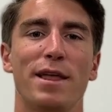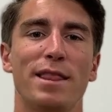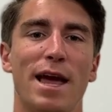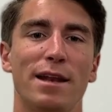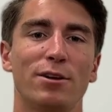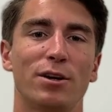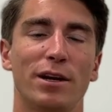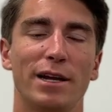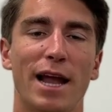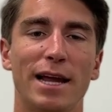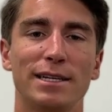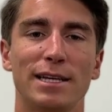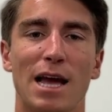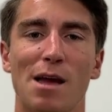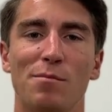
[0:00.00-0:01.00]
and then during
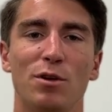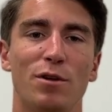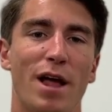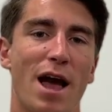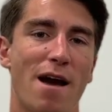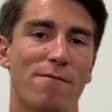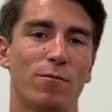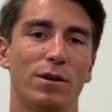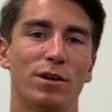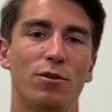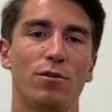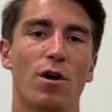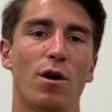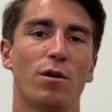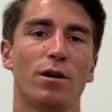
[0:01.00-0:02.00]
nighttime you'd have what
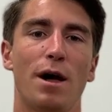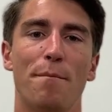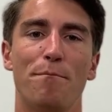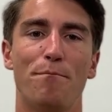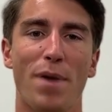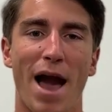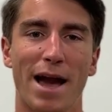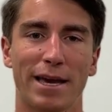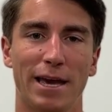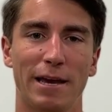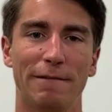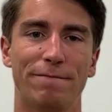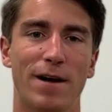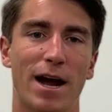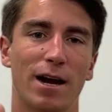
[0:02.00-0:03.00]
you call a
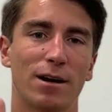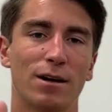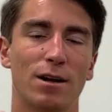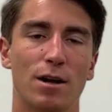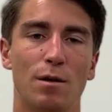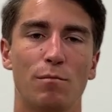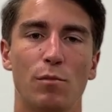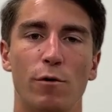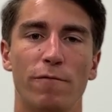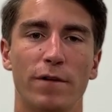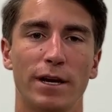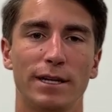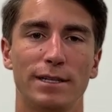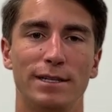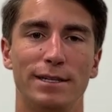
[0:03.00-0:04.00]
backing fire
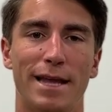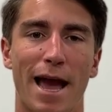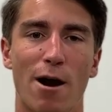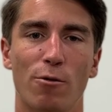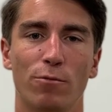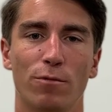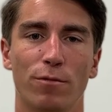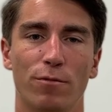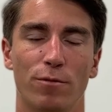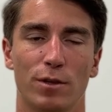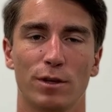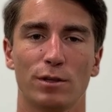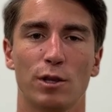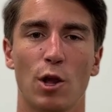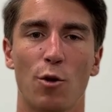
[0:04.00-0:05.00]
moving down
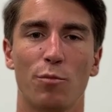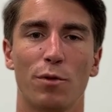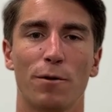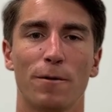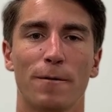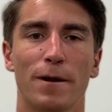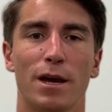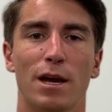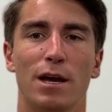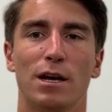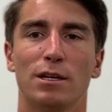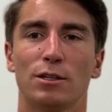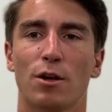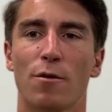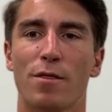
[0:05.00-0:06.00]
the slope.
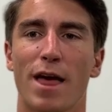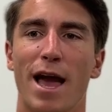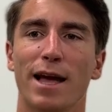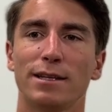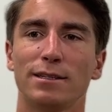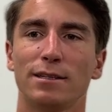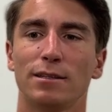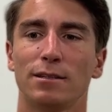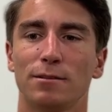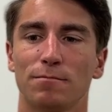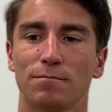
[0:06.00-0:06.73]
So that,